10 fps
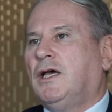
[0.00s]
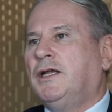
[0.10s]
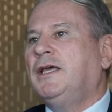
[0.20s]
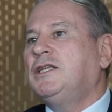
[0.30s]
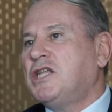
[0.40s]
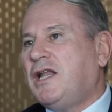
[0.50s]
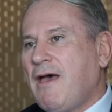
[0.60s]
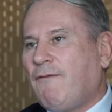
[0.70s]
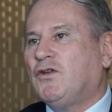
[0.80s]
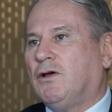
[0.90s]
And it is the
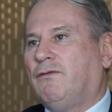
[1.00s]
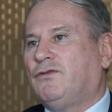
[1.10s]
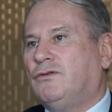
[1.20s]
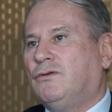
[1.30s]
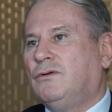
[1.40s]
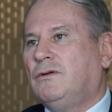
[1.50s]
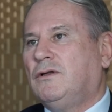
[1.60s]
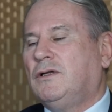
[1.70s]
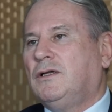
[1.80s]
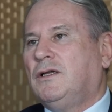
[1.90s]
left, after all.
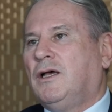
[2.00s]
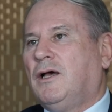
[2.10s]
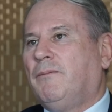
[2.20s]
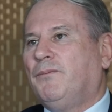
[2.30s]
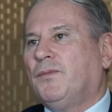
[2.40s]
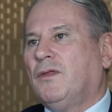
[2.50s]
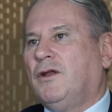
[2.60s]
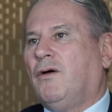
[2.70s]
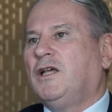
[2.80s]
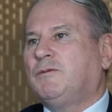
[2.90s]

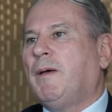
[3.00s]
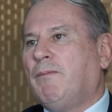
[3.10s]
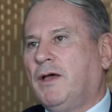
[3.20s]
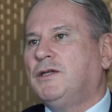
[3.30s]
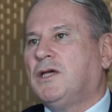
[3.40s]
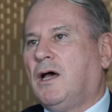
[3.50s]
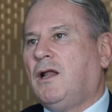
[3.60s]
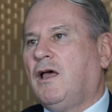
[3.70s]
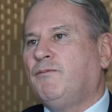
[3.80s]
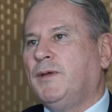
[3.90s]
I spent my entire
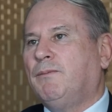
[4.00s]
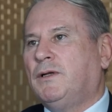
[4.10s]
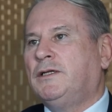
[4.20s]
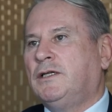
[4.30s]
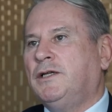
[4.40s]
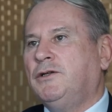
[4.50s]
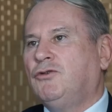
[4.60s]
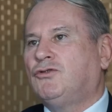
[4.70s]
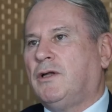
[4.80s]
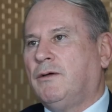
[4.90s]
life being politically
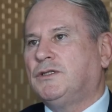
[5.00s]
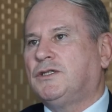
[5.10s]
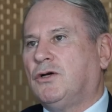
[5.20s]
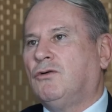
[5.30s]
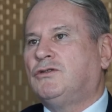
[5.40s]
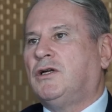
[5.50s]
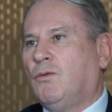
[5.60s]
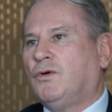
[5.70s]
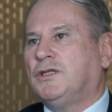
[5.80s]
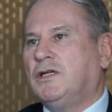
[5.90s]
neutral. I was a soldier and I
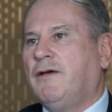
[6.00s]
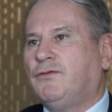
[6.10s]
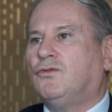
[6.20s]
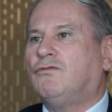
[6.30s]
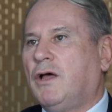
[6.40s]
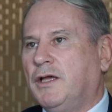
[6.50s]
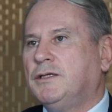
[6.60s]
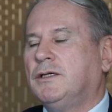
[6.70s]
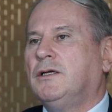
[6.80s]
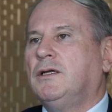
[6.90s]
wasn't left or
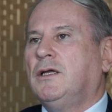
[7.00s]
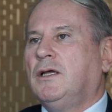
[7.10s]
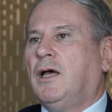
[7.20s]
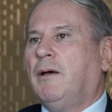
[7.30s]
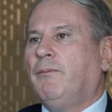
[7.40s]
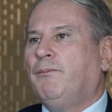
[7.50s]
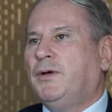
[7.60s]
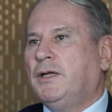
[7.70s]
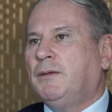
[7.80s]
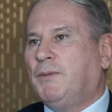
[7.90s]
right.
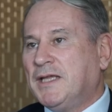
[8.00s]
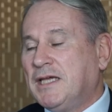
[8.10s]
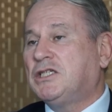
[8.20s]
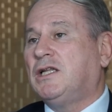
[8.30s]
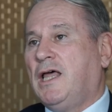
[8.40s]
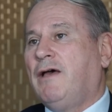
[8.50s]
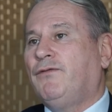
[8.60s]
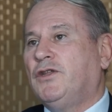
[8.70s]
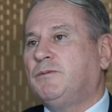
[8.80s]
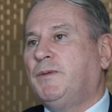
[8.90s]
But it is the
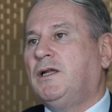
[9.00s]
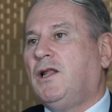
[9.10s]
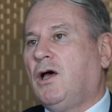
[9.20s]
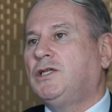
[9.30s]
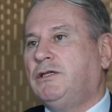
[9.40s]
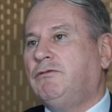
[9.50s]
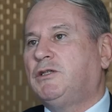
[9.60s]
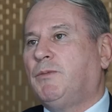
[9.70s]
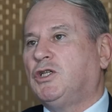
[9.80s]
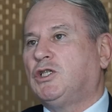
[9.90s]
left that's been largely
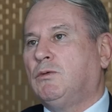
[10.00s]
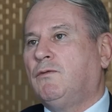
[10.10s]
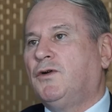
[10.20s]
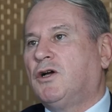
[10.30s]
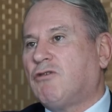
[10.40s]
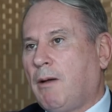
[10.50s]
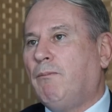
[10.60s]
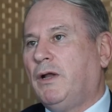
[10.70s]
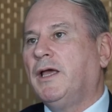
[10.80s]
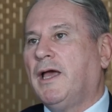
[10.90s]
responsible for
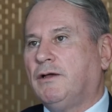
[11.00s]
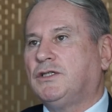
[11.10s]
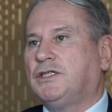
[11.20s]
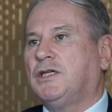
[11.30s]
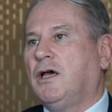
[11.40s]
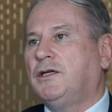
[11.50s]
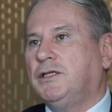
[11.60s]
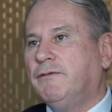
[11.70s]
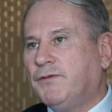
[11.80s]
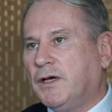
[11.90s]
crumbling our
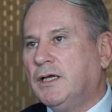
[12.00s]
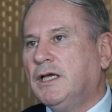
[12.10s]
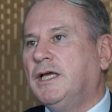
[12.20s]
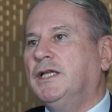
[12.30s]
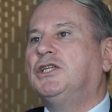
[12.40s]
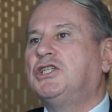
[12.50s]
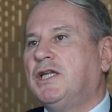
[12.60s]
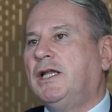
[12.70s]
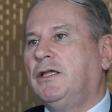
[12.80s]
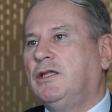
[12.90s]
society and for
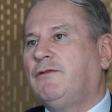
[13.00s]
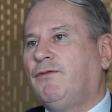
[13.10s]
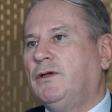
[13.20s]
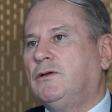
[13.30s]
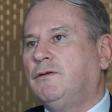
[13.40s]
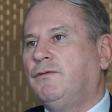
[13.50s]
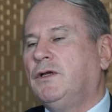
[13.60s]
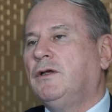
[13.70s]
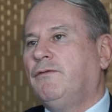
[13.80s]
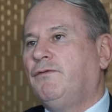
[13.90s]
instilling this feel
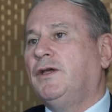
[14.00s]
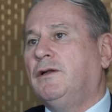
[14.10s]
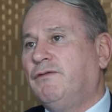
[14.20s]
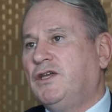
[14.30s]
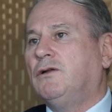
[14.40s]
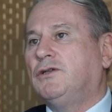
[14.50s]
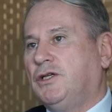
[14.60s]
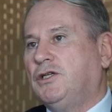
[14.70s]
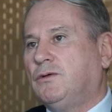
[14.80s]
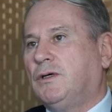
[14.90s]
of guilt
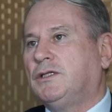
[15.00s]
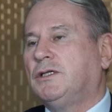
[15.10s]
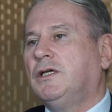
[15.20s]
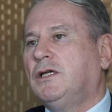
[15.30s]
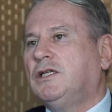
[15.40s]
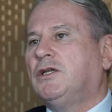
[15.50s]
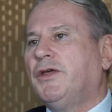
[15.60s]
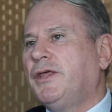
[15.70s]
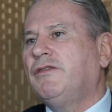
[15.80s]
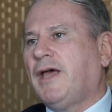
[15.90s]
into us. So
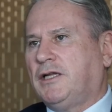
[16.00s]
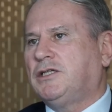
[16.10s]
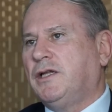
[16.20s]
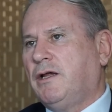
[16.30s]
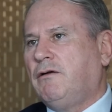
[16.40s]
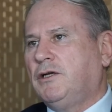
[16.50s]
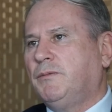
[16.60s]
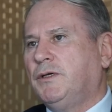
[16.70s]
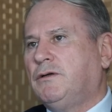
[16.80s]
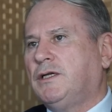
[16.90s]
I think that's an area to
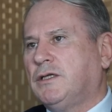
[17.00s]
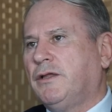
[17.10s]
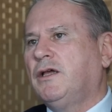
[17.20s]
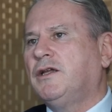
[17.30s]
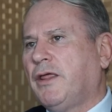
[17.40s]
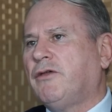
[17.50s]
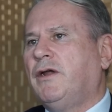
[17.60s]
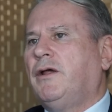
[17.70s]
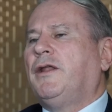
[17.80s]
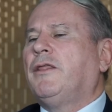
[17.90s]
be addressed. And I think
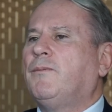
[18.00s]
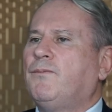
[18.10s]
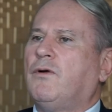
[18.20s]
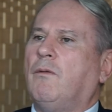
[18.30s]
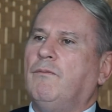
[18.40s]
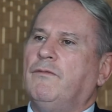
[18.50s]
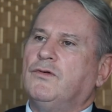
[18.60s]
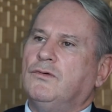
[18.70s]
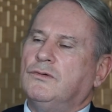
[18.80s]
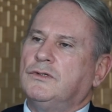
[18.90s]
another problem, of
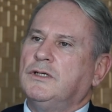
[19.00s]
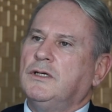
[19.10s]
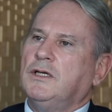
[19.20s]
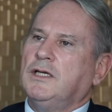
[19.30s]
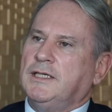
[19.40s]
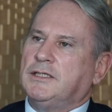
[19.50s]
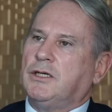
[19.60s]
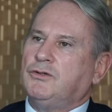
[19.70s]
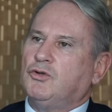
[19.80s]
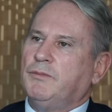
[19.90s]
course, is
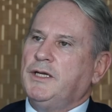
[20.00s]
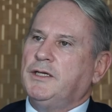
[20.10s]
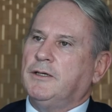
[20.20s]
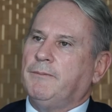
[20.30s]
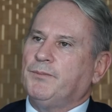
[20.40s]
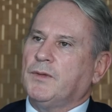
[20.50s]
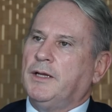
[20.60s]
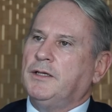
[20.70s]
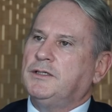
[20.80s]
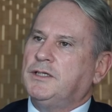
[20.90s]
social media.
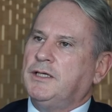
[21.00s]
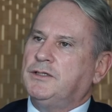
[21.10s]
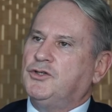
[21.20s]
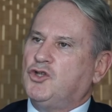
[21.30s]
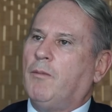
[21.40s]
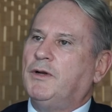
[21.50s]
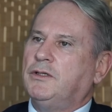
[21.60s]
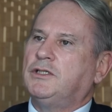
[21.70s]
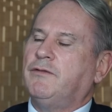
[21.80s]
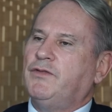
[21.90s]
and is the
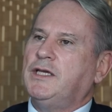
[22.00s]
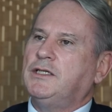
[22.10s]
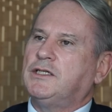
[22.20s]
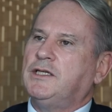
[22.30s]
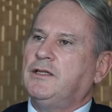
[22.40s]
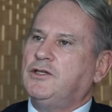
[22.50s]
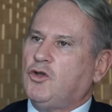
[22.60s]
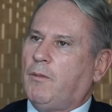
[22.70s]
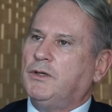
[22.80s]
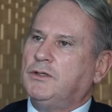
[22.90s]
dominance of the internet, the
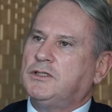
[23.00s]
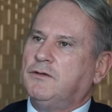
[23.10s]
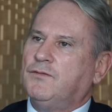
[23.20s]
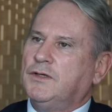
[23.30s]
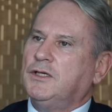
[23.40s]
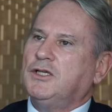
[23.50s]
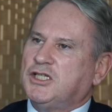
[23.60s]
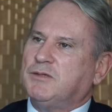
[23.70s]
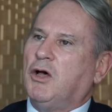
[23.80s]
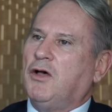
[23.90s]
dominance of
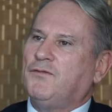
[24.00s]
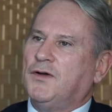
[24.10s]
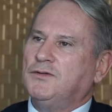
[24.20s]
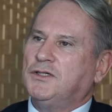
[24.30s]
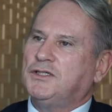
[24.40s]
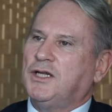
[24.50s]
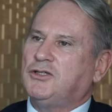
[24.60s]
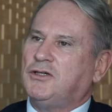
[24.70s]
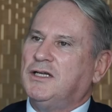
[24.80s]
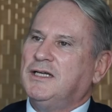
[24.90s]
smartphones,
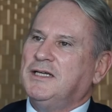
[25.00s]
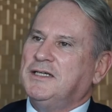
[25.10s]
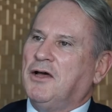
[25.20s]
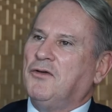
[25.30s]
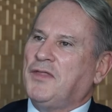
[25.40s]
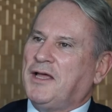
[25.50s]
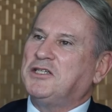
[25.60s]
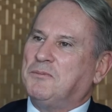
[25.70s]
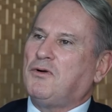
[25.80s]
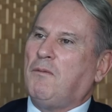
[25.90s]
etc. Now,
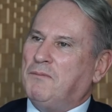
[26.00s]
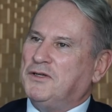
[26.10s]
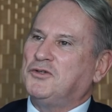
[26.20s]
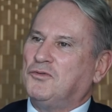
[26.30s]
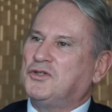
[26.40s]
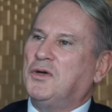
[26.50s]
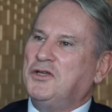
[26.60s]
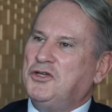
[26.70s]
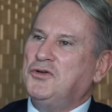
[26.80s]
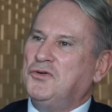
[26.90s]
that's a problem, but it's also a
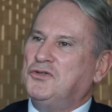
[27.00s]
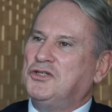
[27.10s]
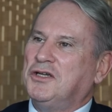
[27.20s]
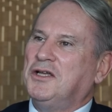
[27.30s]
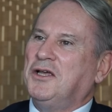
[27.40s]
huge